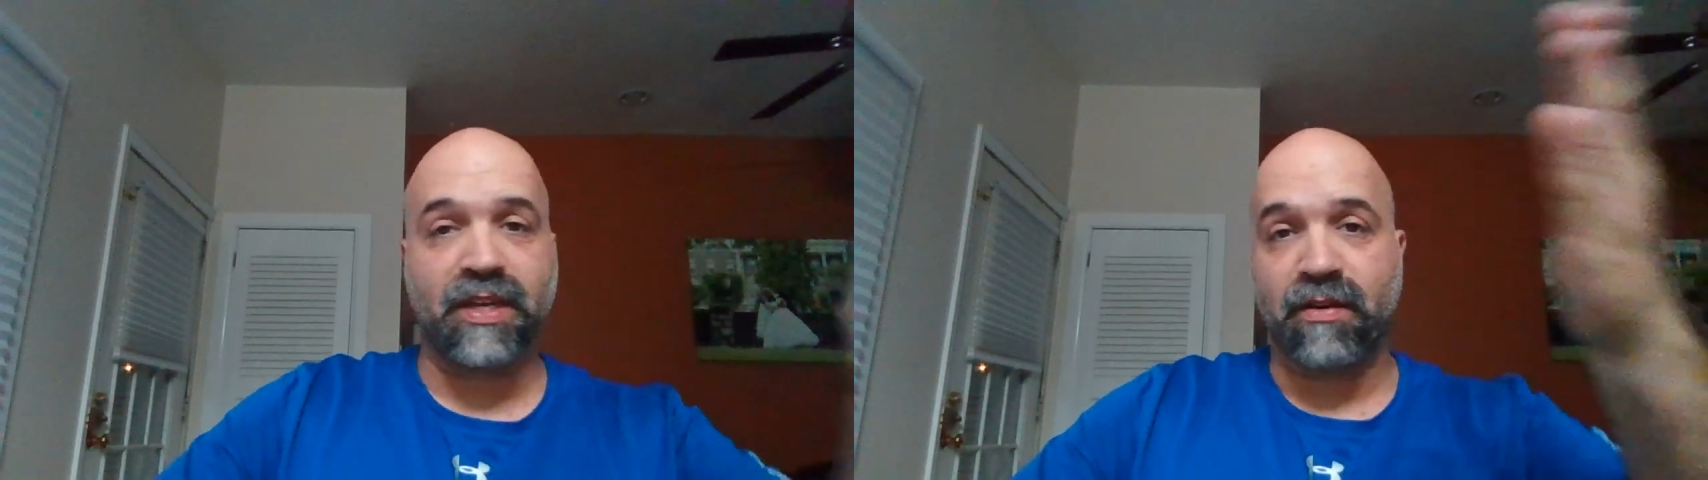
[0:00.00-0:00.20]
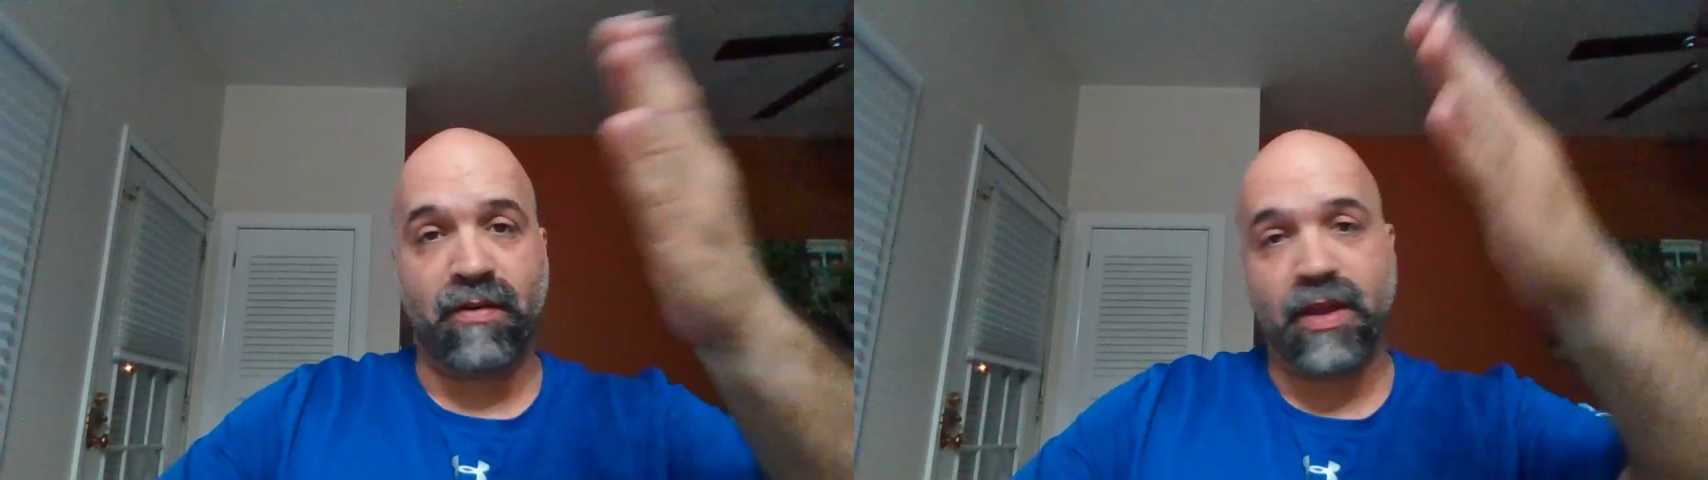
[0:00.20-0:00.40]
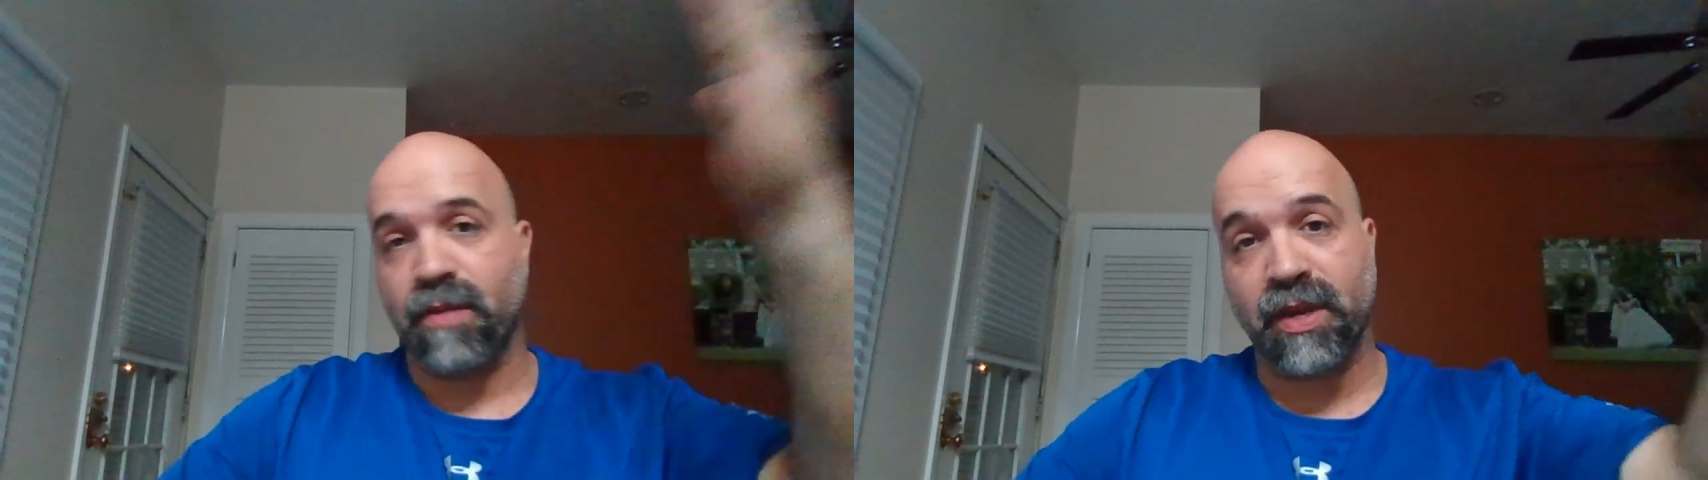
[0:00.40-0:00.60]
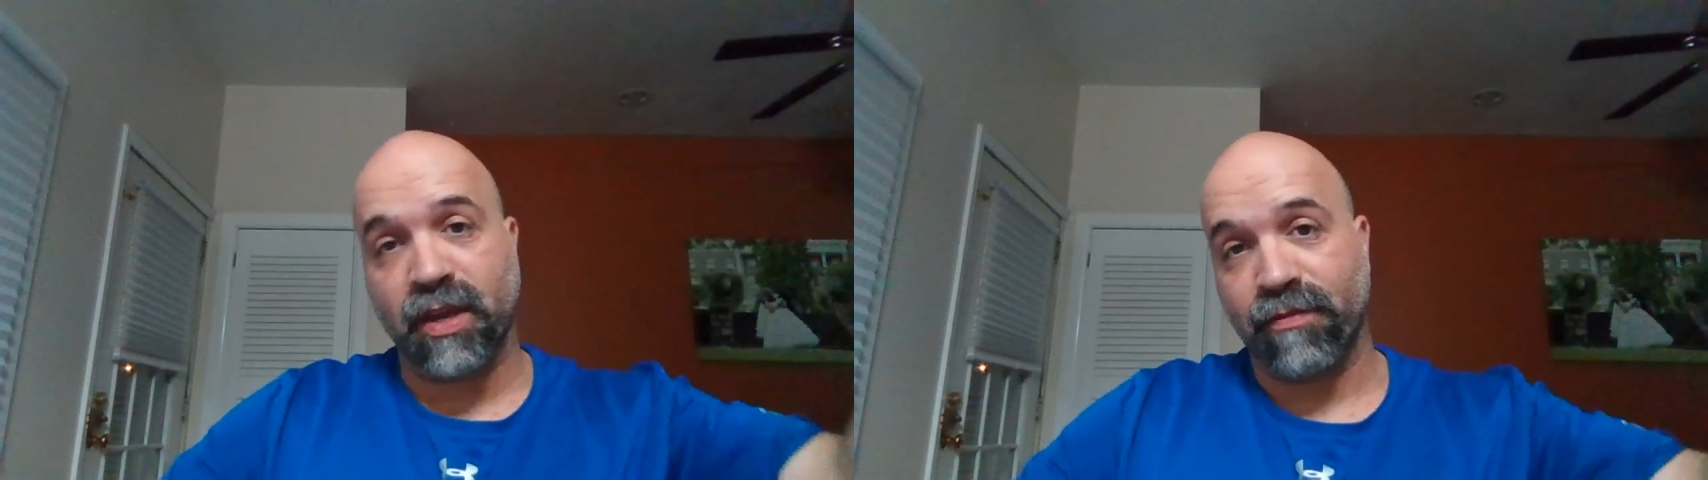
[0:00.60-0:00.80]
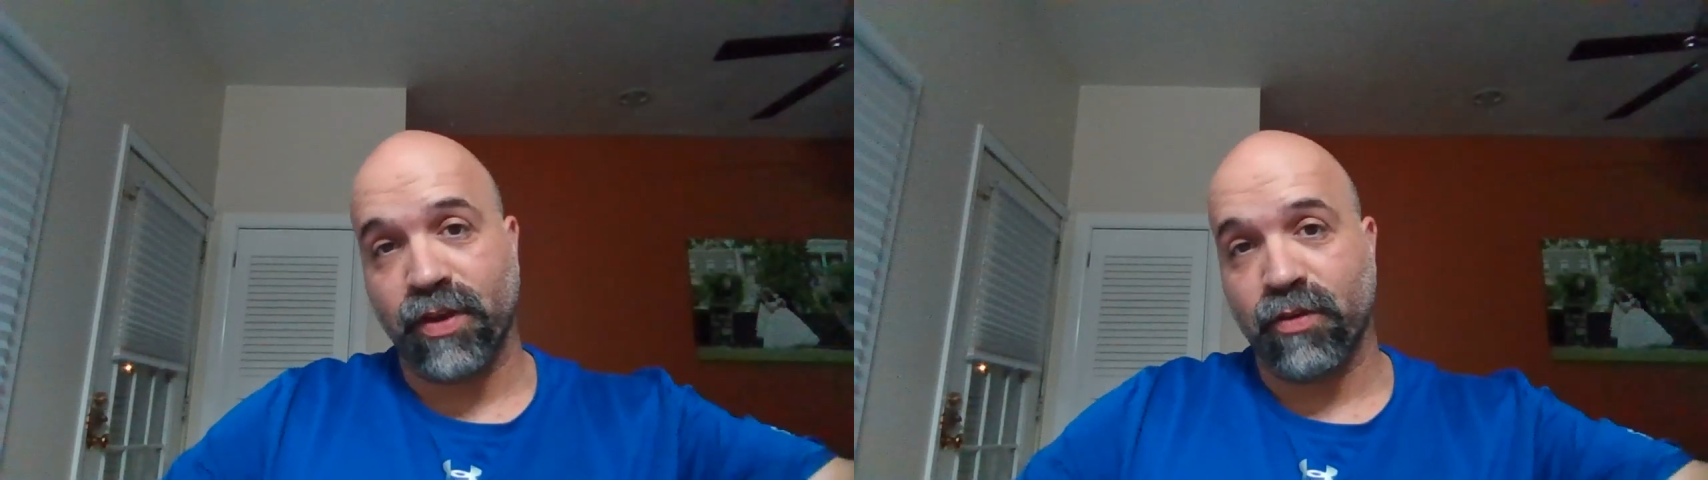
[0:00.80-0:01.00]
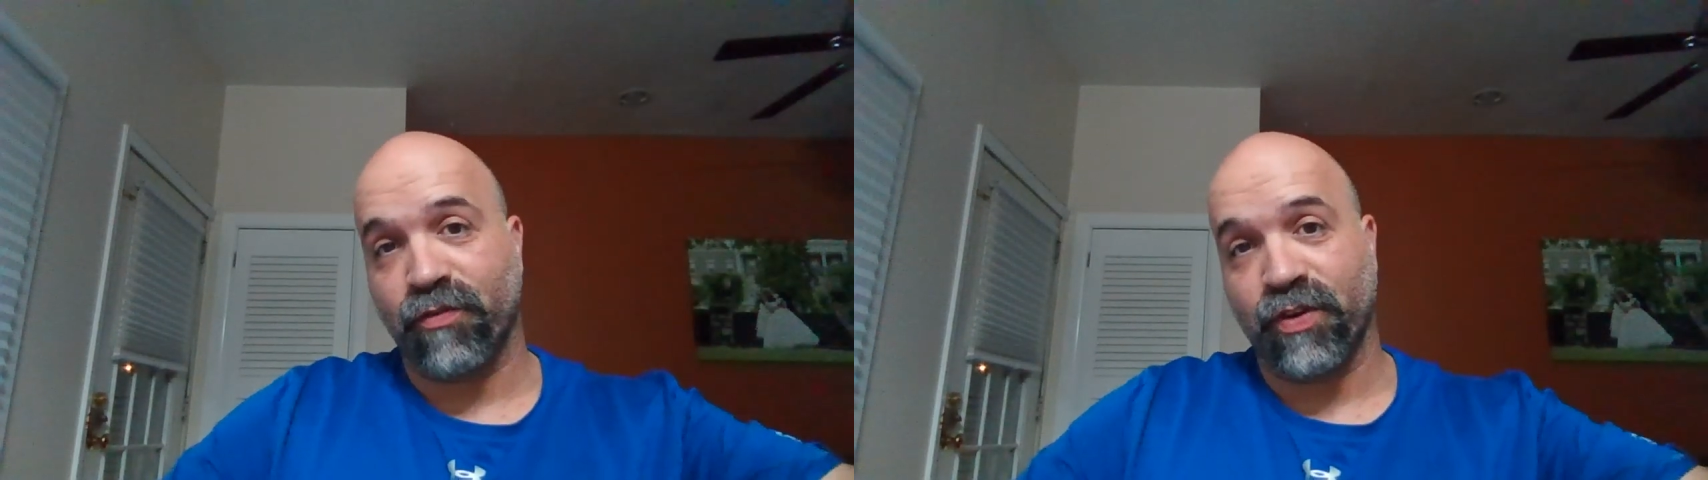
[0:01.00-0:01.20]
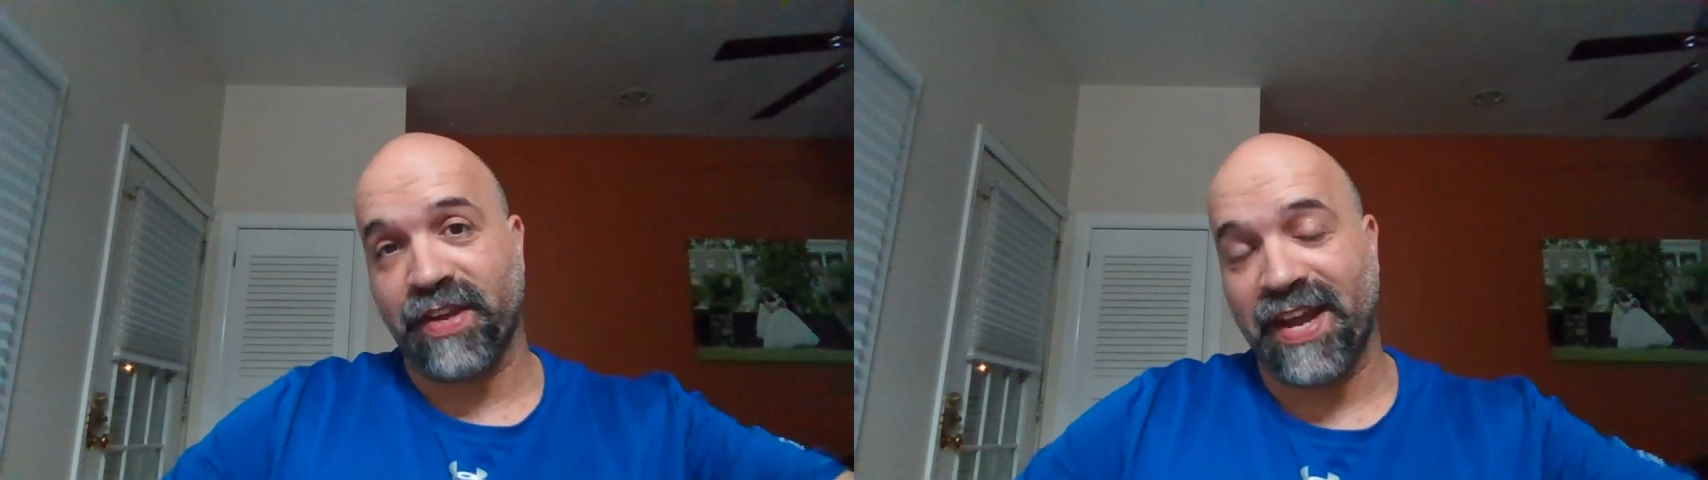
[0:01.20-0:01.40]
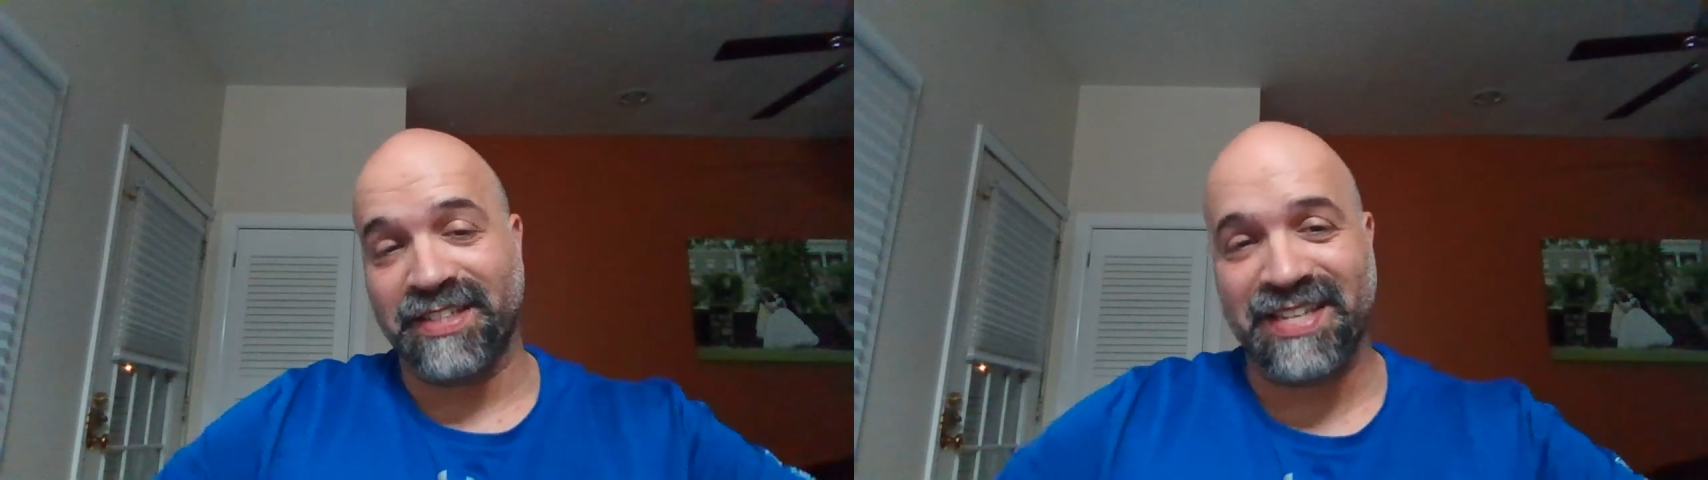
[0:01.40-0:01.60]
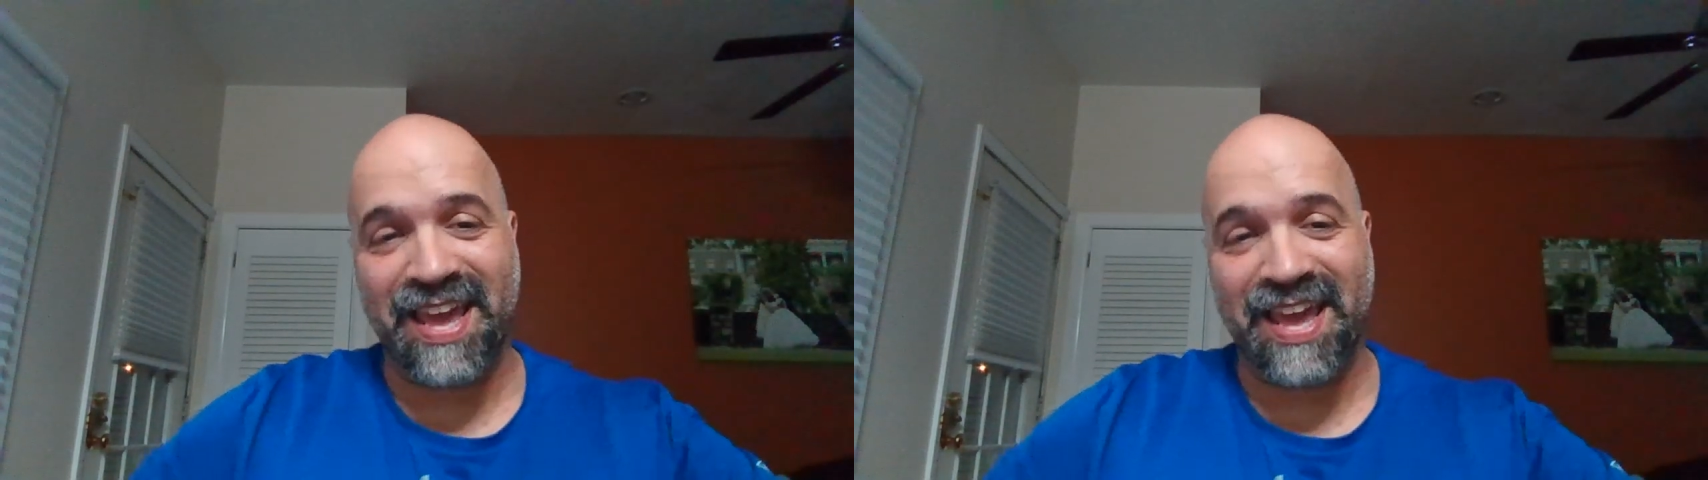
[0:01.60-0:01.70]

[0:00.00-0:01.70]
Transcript: and here I am making a video for you guys